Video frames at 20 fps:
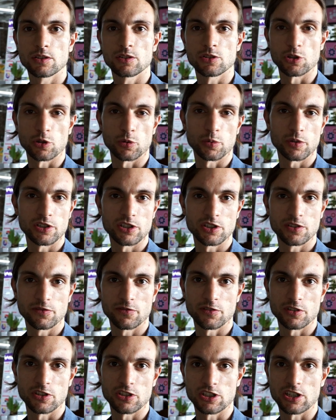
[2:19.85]
So we just
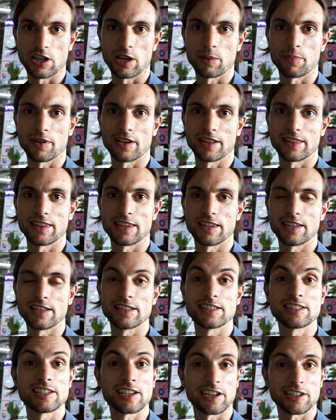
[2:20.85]
finished up at
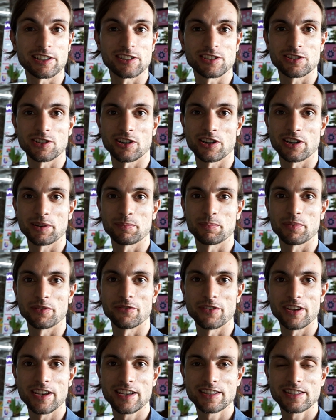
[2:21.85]
the tech startup
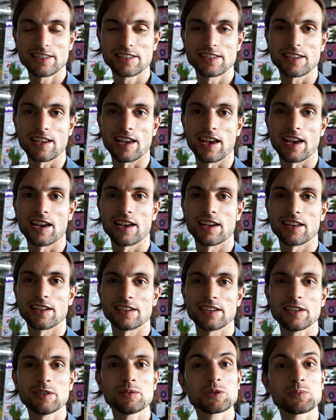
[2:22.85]
event
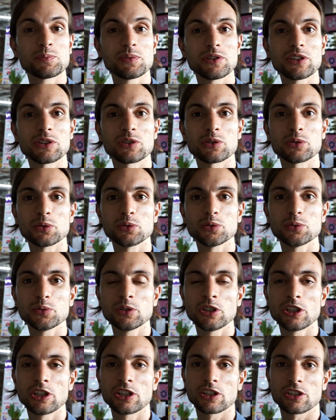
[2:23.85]
and it was pretty cool.
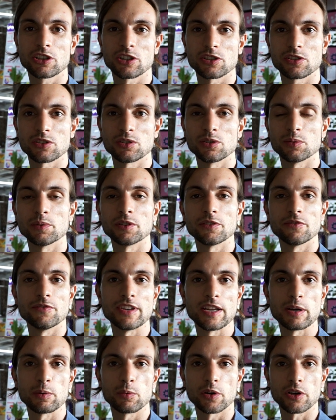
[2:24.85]
Got to do a bit of
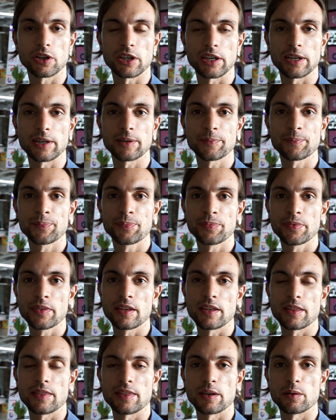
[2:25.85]
networking.
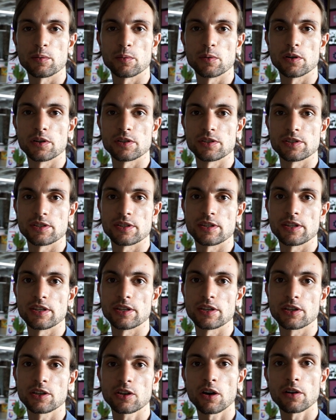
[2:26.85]
There was
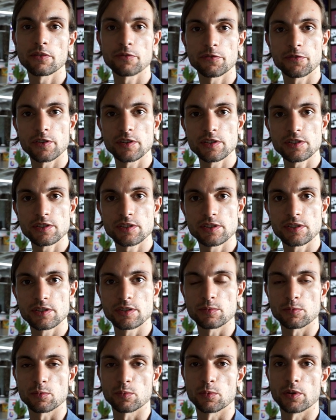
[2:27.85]
the
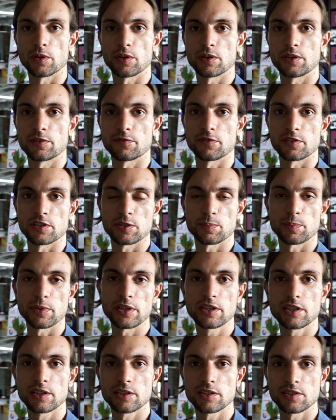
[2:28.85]
conference with different
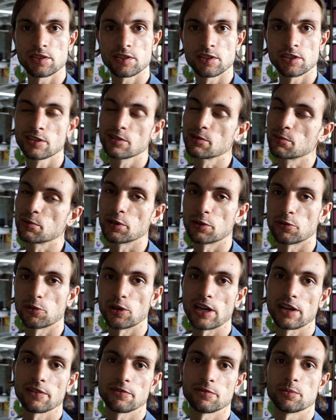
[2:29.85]
speakers. We
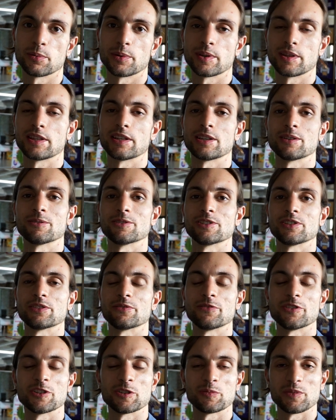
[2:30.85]
arrived when there was
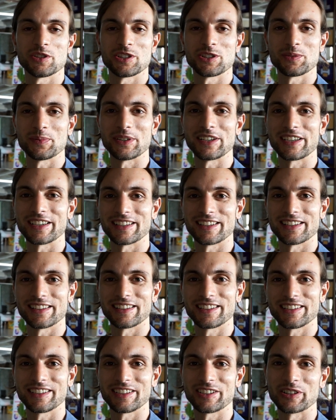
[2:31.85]
a Vietnamese
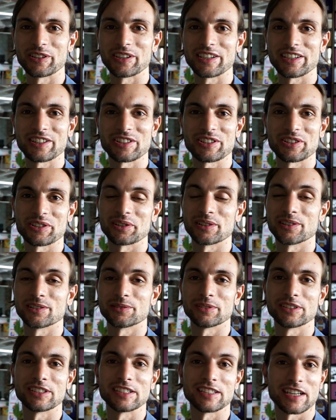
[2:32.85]
speaker going, so
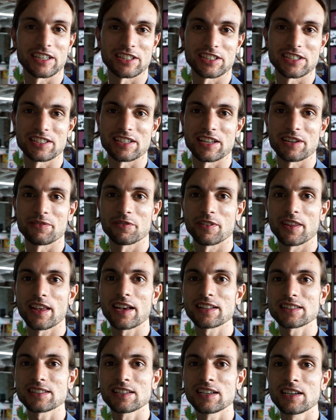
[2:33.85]
we didn't actually stay for
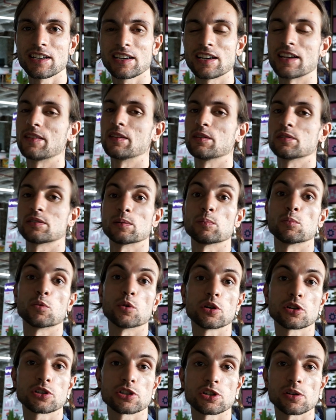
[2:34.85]
that. And there were some
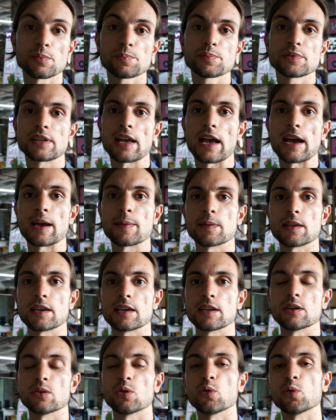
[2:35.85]
workshops and
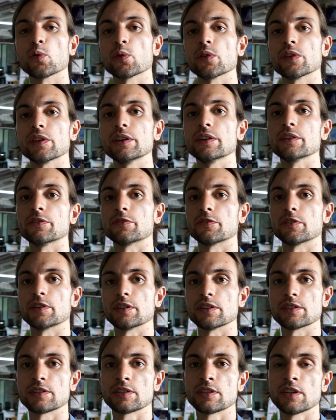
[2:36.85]
then all the
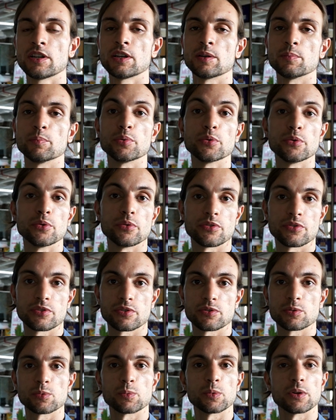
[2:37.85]
different
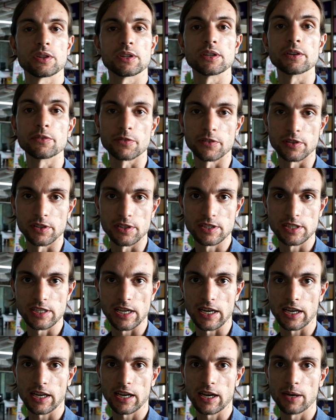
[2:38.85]
booths with different
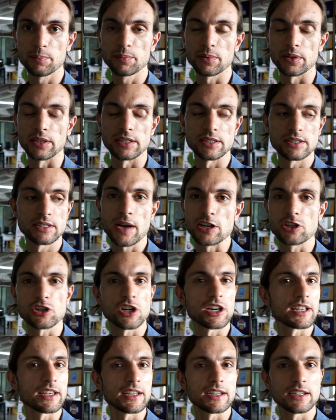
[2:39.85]
tech companies. I
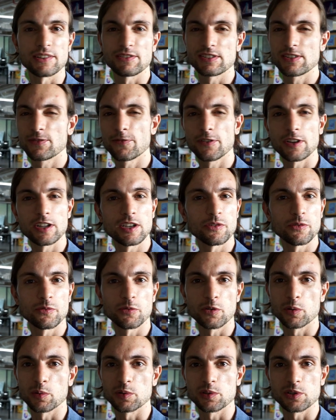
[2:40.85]
tried to get a feel
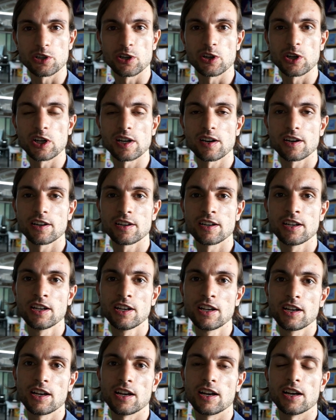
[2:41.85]
of what was going on.
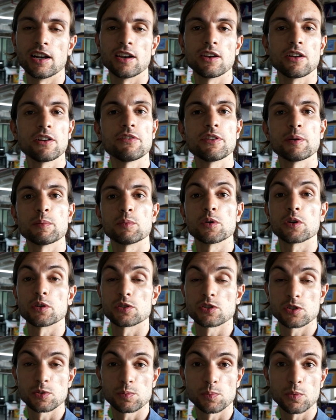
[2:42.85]
A lot of them were
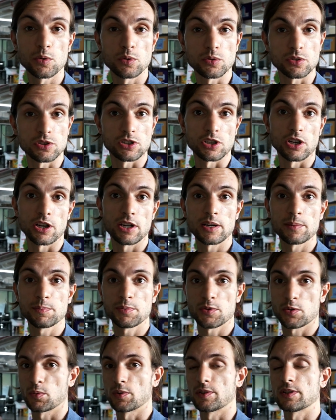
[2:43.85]
small
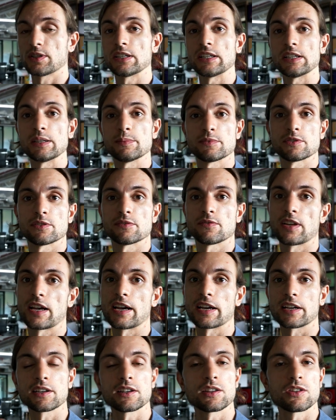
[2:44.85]
startups with teams of
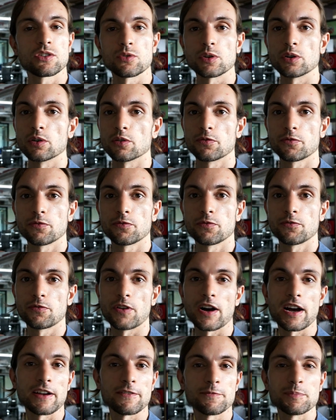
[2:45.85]
like 3 or
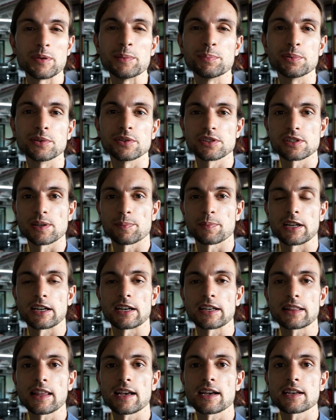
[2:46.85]
5 people or something
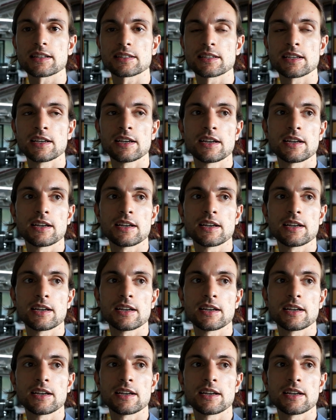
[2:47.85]
like that.